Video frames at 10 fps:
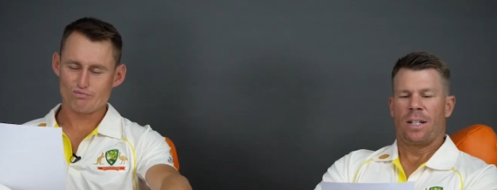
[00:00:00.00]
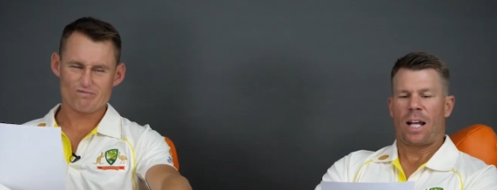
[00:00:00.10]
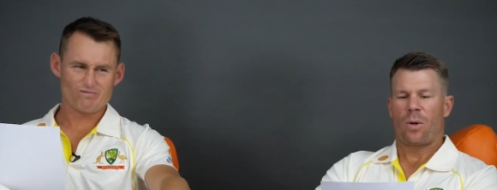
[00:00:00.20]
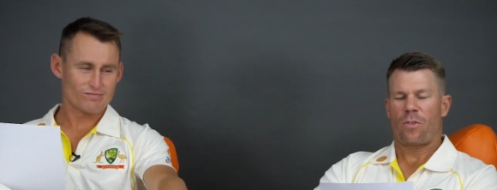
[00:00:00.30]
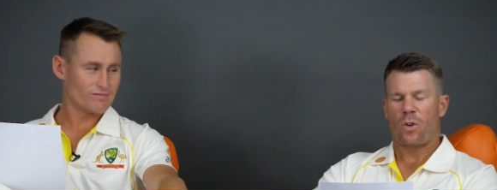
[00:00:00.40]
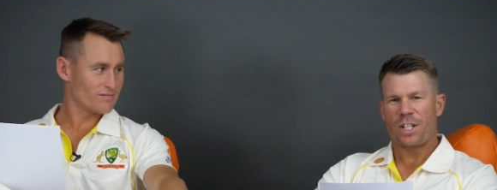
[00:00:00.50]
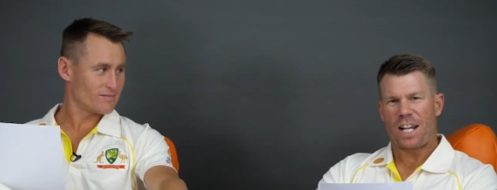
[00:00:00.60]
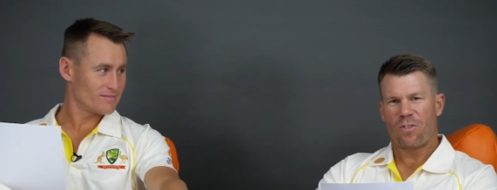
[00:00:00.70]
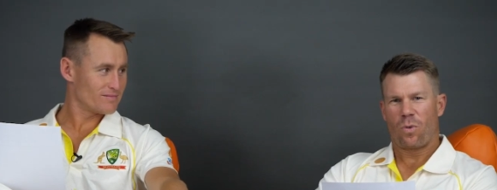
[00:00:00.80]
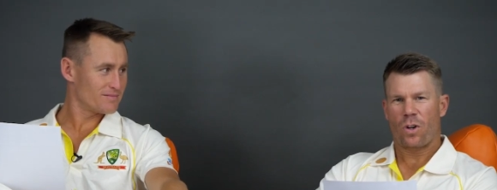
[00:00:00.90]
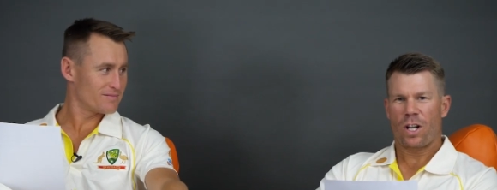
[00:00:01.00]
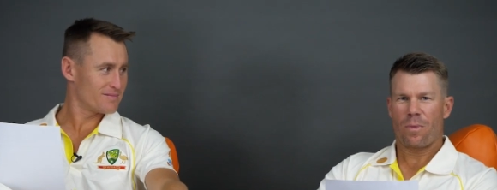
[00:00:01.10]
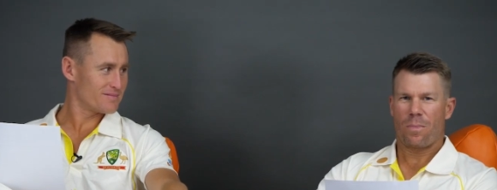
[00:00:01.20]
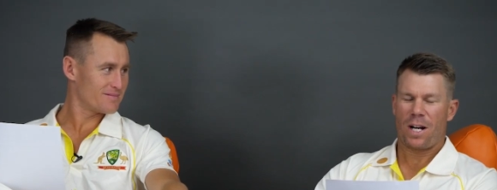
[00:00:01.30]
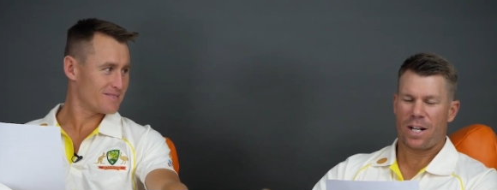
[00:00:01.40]
Speaker 1: Hello everyone, Dave Warner,
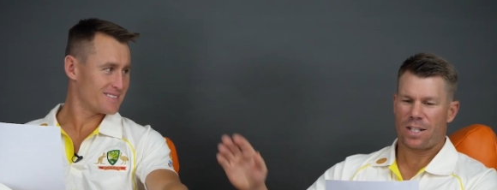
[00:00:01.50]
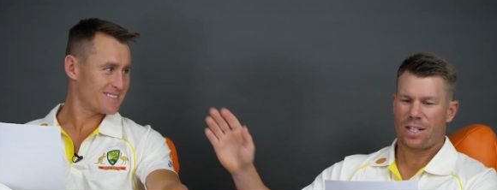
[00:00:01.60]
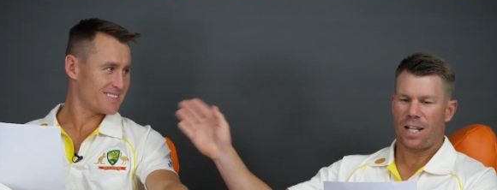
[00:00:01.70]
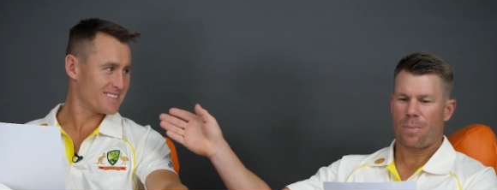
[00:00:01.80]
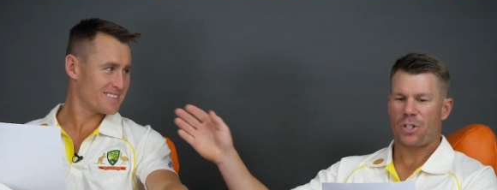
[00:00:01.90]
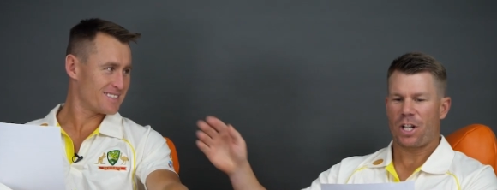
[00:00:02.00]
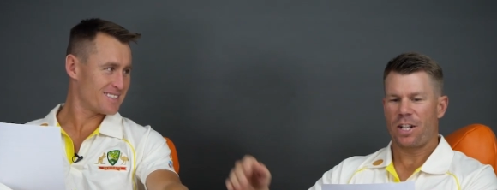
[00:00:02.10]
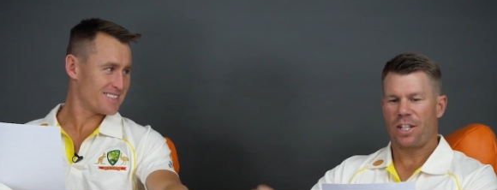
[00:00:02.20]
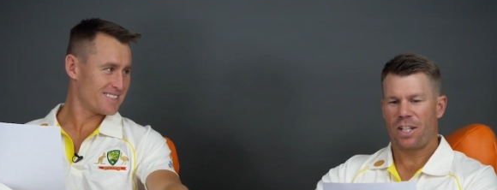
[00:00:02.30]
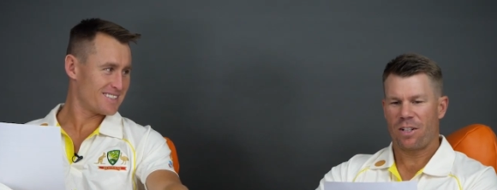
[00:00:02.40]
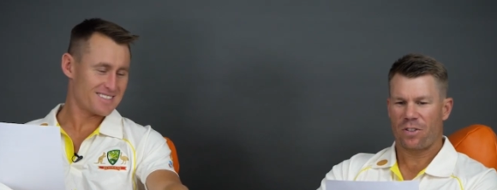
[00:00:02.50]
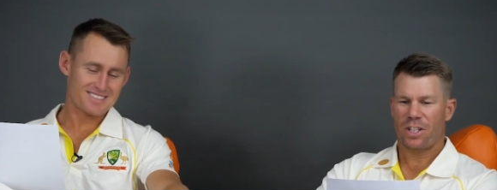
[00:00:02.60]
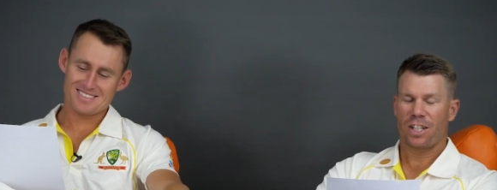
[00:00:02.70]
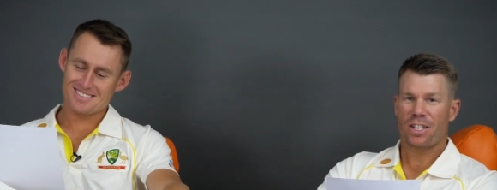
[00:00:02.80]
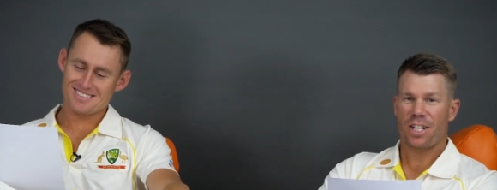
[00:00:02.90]
Marnus Labuschagne here for the
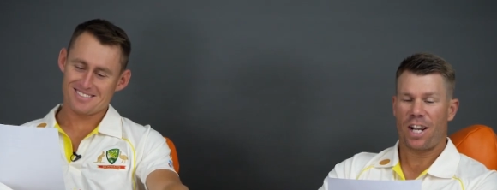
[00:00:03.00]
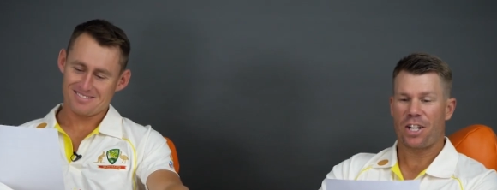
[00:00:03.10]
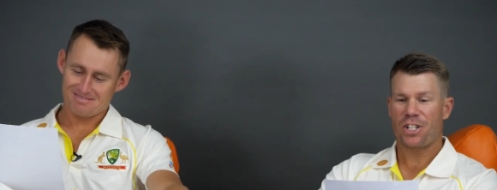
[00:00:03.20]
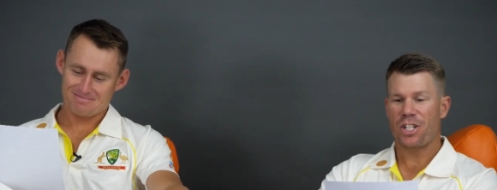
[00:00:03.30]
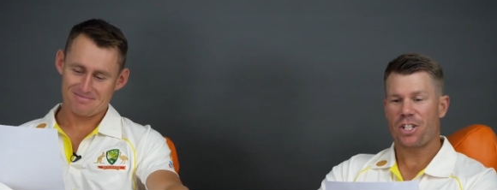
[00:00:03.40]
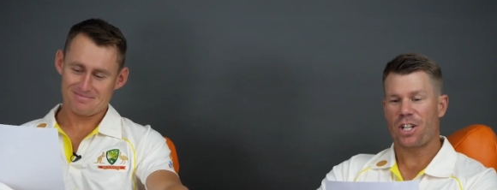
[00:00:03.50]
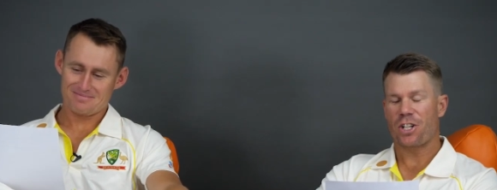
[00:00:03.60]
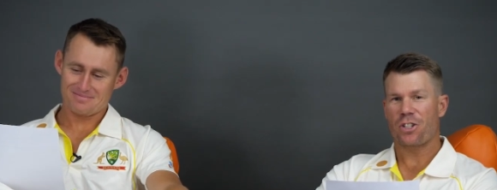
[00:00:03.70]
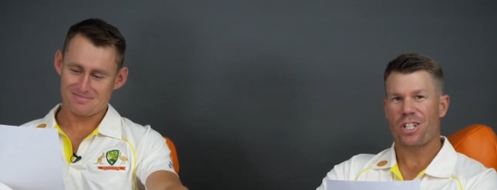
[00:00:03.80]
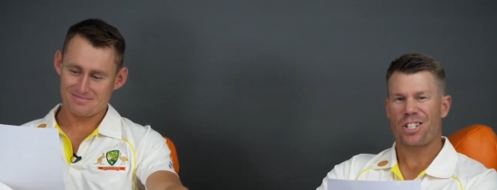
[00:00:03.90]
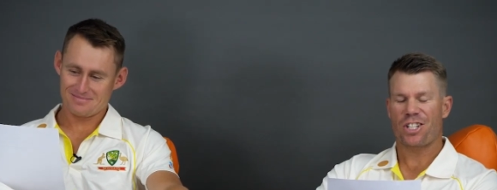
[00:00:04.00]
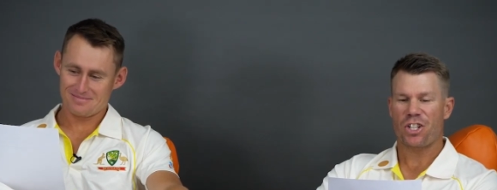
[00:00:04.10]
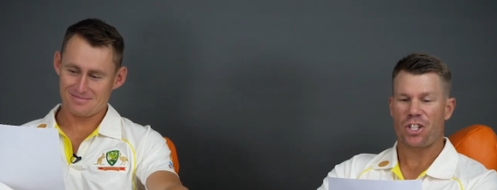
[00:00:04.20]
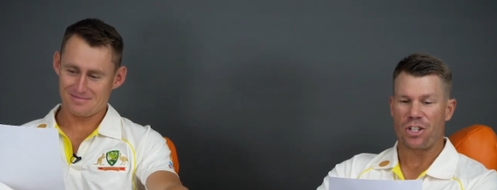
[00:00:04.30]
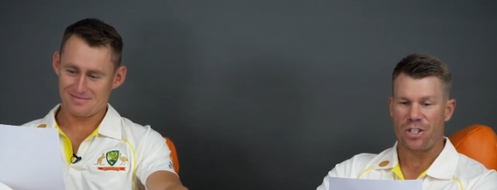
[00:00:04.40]
Alinta Energy Sundry
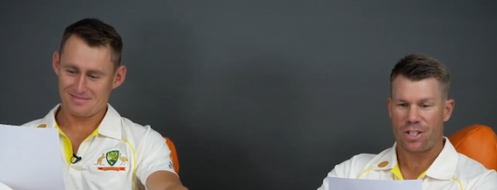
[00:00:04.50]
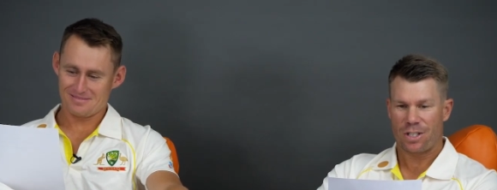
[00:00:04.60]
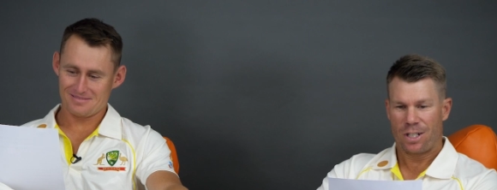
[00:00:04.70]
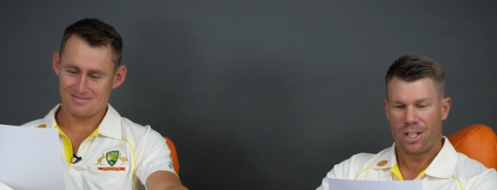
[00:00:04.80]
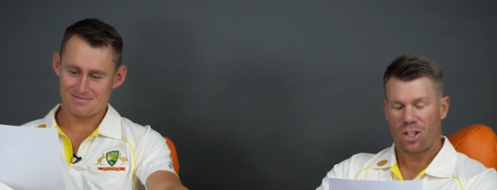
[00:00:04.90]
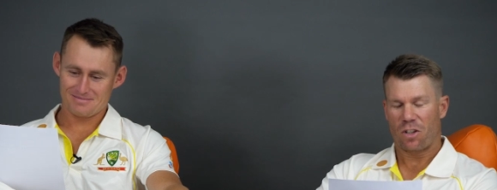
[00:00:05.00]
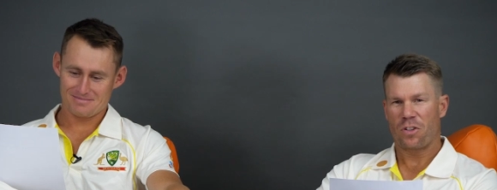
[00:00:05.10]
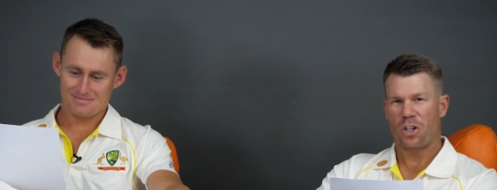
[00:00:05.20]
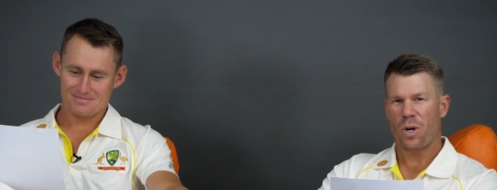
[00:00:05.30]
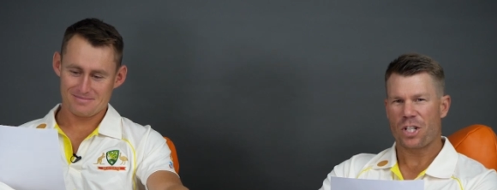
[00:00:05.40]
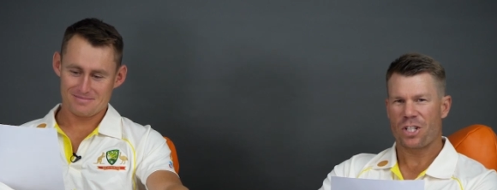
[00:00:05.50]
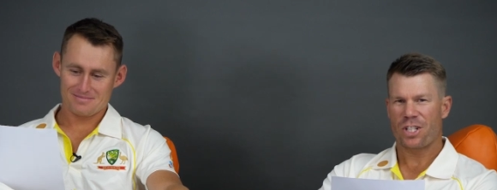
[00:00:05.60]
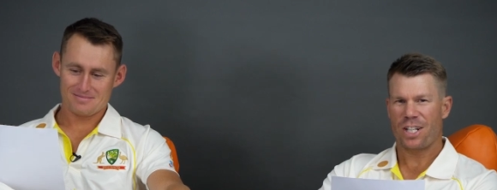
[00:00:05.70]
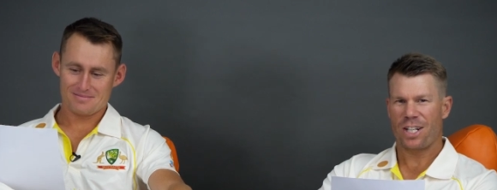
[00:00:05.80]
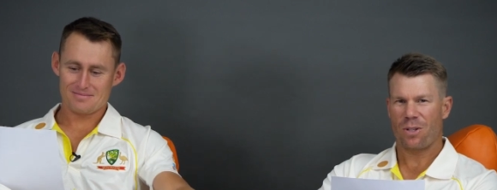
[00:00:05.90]
Sessions. Got a few questions
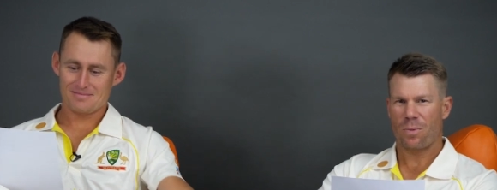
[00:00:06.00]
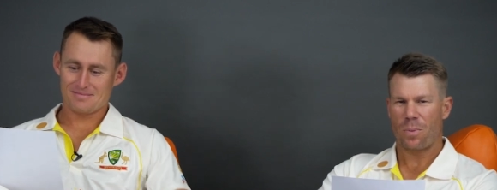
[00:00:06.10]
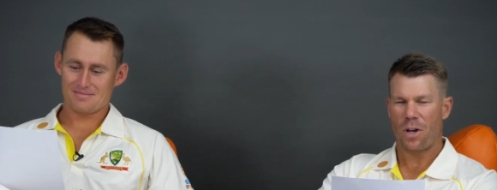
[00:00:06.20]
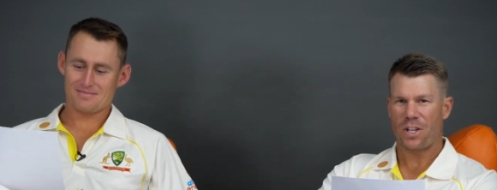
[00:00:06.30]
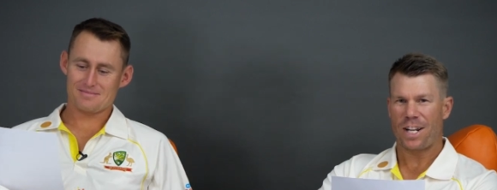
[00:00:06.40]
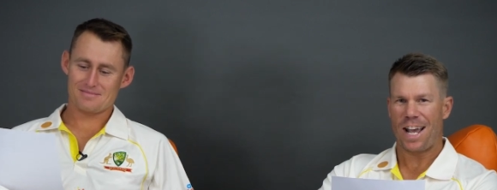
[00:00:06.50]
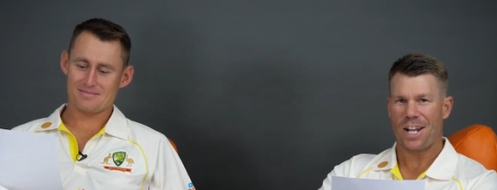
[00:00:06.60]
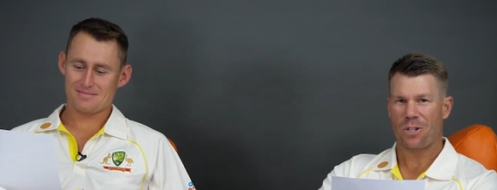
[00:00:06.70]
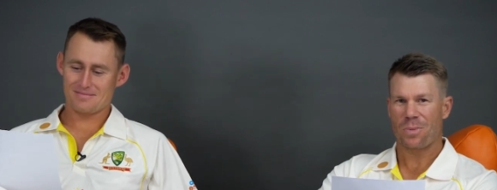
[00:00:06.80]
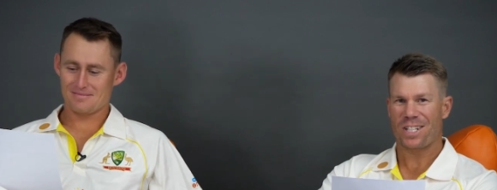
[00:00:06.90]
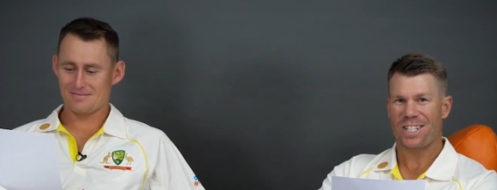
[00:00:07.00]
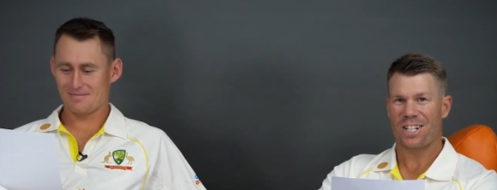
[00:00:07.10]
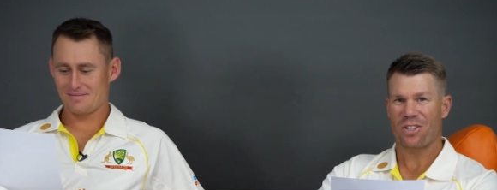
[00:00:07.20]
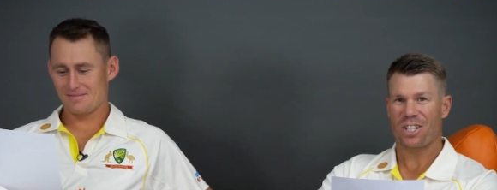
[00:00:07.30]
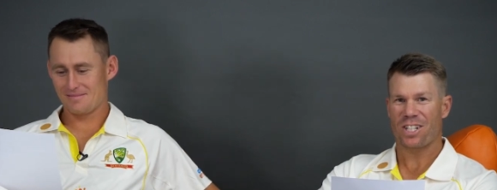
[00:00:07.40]
here. We're both going to answer them as
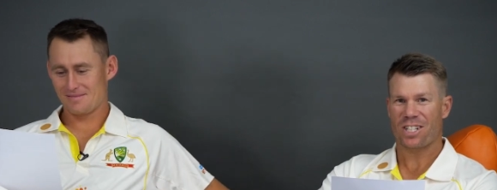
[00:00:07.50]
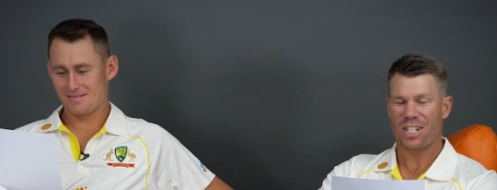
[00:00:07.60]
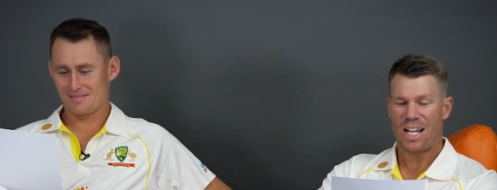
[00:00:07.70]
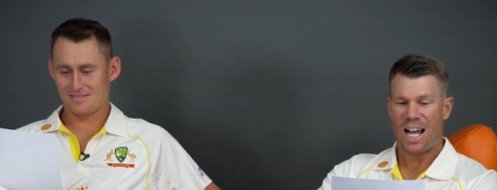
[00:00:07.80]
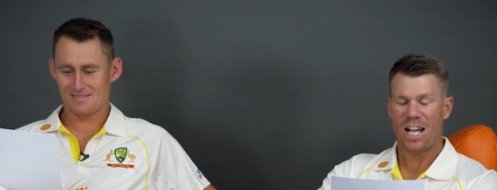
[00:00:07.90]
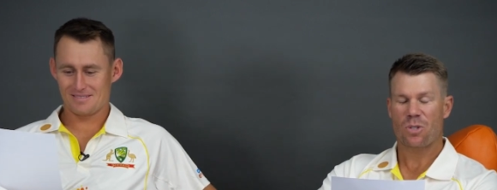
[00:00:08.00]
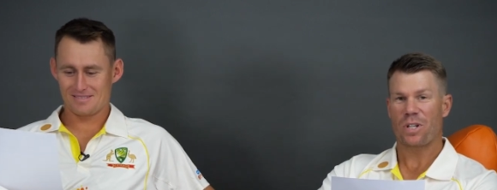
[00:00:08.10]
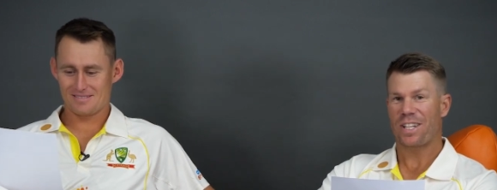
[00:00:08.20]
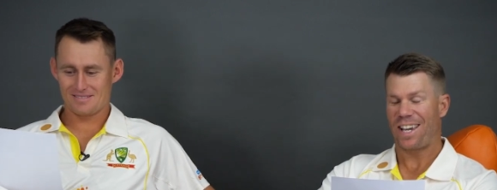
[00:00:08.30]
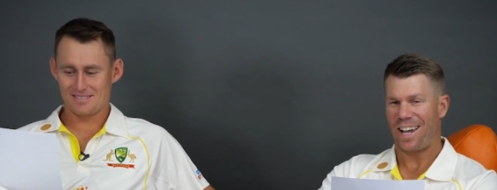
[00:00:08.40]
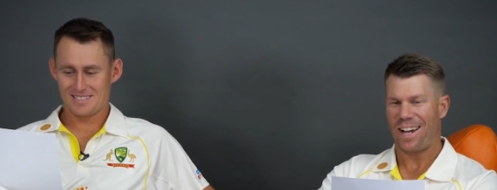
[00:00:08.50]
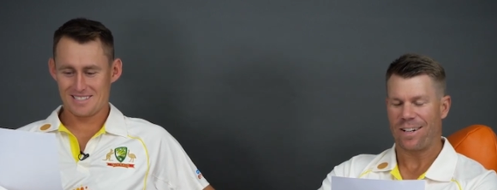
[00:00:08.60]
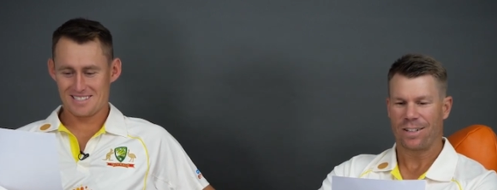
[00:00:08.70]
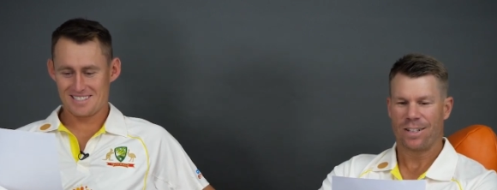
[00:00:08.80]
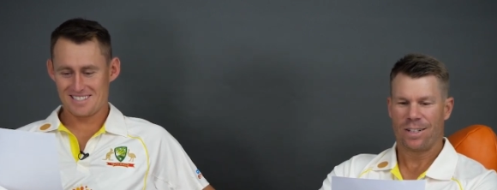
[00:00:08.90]
serious as we can.